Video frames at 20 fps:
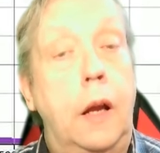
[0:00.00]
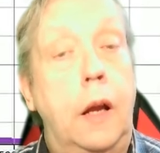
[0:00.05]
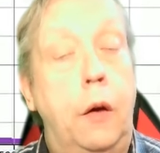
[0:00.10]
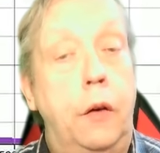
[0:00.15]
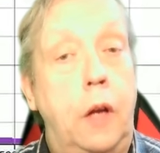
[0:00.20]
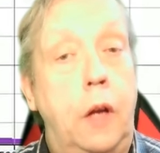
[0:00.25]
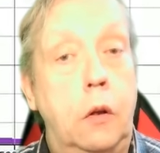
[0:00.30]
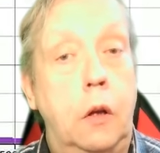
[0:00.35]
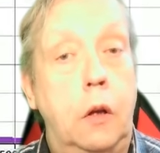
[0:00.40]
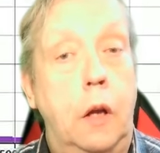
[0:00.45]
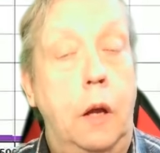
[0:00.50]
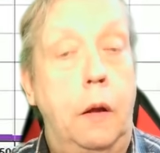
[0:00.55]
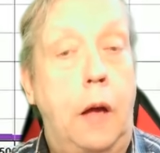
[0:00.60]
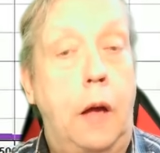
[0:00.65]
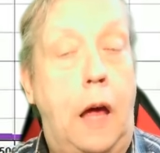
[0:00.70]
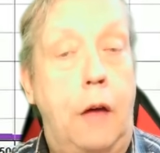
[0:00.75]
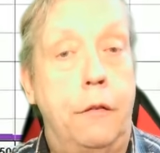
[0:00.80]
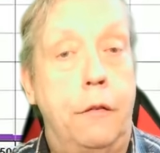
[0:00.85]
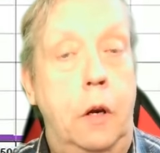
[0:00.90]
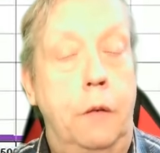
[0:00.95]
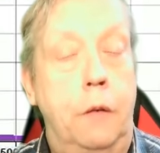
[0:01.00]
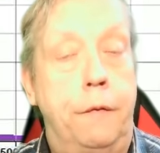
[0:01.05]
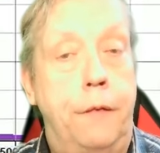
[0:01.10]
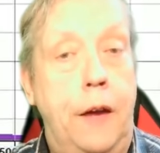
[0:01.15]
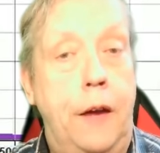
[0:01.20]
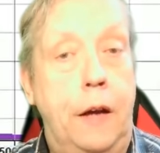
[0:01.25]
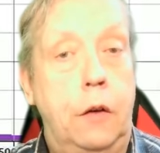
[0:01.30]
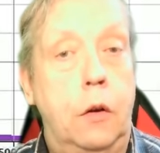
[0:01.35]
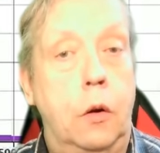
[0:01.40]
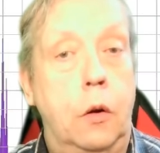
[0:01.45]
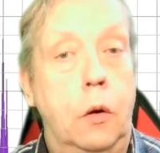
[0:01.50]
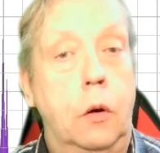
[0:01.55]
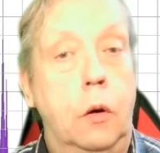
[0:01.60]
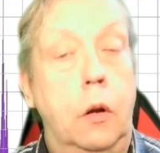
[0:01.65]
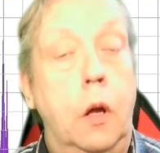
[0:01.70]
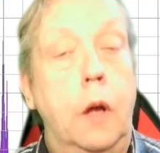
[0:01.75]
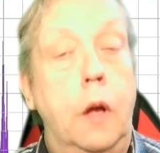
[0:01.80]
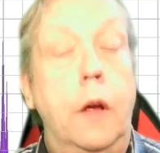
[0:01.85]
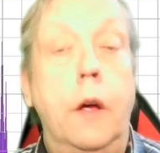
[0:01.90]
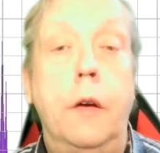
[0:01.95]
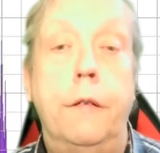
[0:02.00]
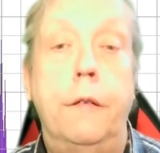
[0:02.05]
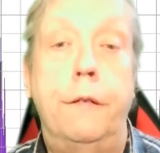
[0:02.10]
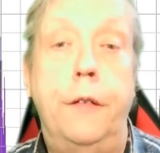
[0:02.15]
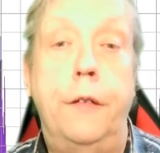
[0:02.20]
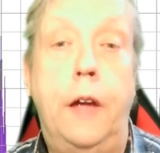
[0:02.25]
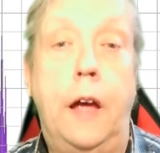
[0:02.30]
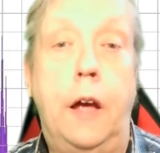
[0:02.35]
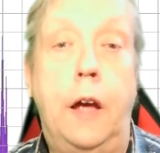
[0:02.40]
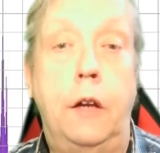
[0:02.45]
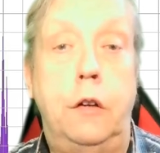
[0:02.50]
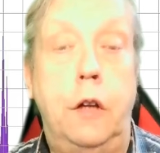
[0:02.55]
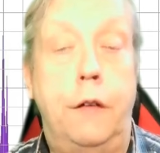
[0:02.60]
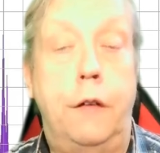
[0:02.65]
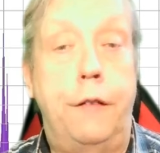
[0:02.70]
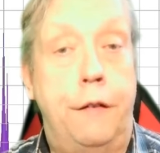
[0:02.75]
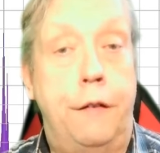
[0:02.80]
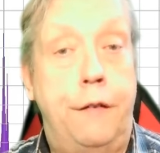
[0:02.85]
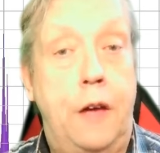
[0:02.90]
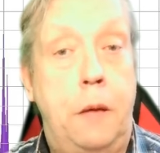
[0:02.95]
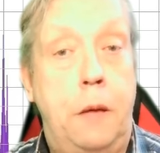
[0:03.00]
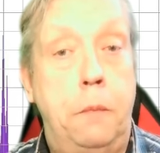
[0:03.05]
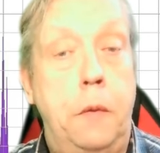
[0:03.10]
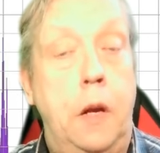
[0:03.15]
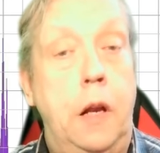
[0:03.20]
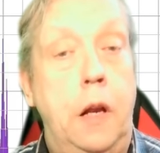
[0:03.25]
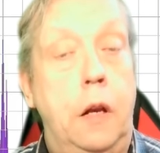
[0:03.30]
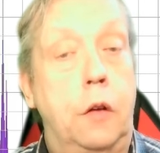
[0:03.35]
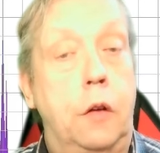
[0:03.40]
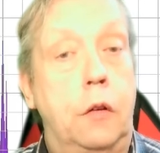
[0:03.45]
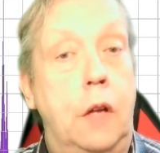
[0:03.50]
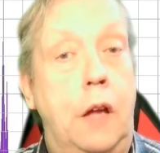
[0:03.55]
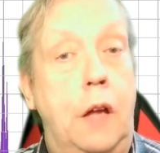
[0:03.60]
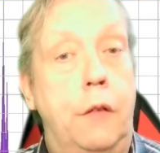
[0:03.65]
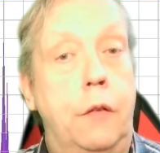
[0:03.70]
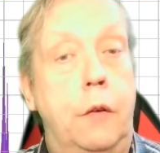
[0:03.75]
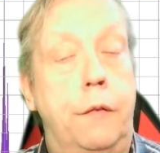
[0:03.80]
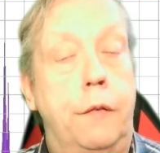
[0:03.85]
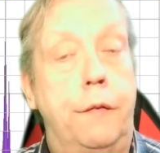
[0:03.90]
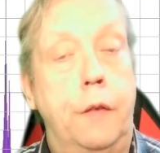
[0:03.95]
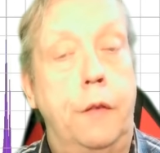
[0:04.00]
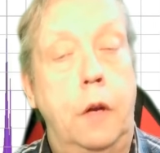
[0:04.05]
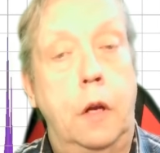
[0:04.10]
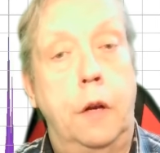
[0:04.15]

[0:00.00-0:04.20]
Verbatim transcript: Now, it doesn't have an effect on V H F F M, and it doesn't have a,